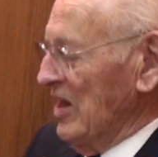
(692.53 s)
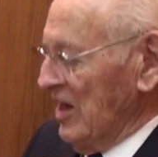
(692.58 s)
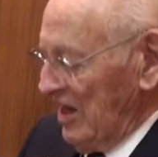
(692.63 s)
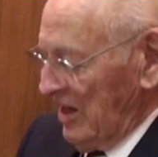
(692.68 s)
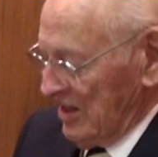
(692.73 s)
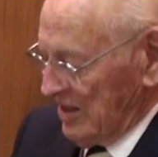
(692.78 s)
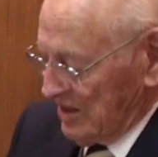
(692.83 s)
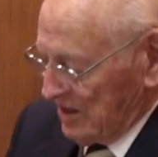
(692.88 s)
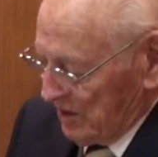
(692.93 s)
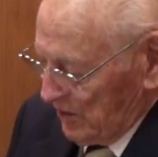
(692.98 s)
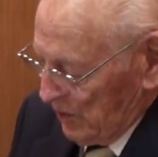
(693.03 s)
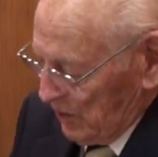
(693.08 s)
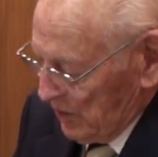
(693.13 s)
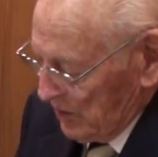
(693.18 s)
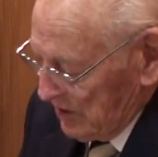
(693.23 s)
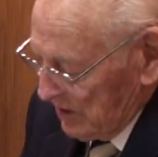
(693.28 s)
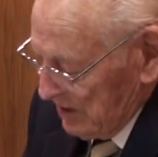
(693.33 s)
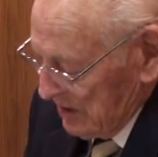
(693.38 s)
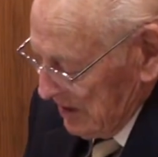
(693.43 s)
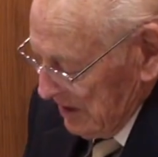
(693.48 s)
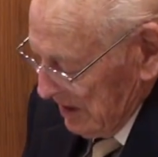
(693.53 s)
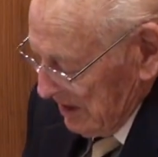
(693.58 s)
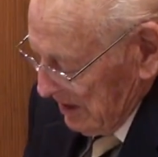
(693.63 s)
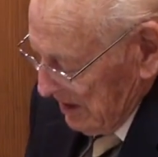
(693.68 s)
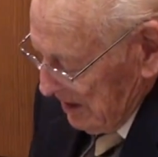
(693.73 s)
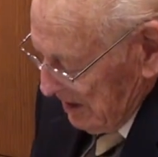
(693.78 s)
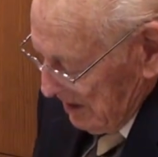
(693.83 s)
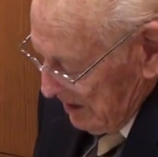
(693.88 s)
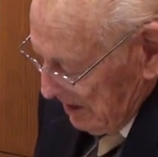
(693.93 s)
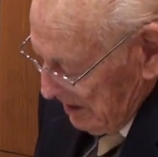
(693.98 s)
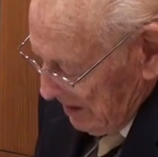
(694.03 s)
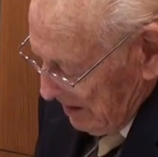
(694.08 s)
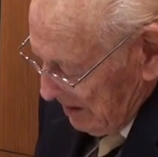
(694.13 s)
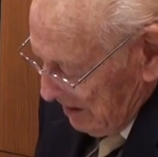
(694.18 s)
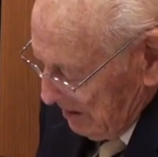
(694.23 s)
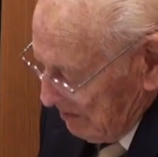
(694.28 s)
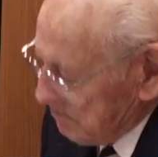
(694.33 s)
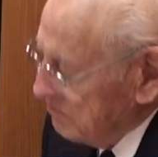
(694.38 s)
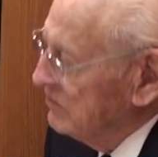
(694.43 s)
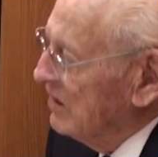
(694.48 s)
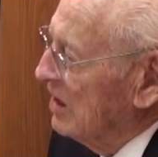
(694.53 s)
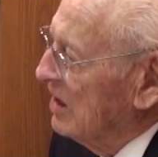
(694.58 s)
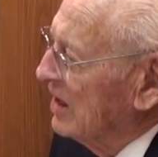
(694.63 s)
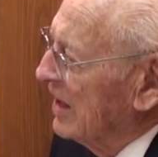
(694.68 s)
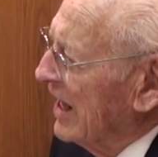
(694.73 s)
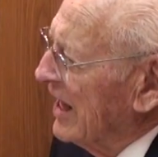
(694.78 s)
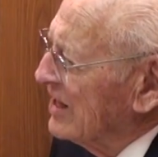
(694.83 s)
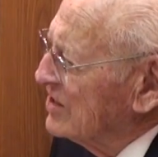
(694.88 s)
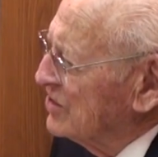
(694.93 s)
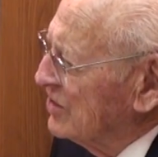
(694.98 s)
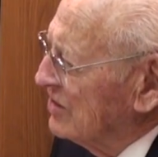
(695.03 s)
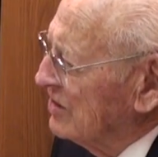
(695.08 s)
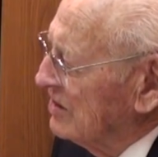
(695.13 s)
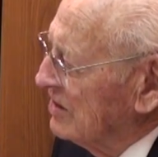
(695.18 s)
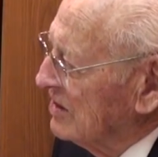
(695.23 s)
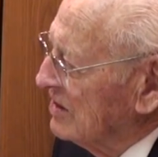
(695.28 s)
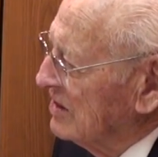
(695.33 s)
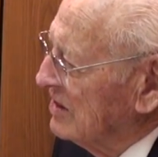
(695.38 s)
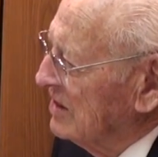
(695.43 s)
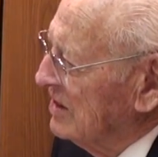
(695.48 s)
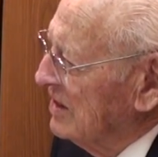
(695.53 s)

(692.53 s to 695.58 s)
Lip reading: And so an adjutant,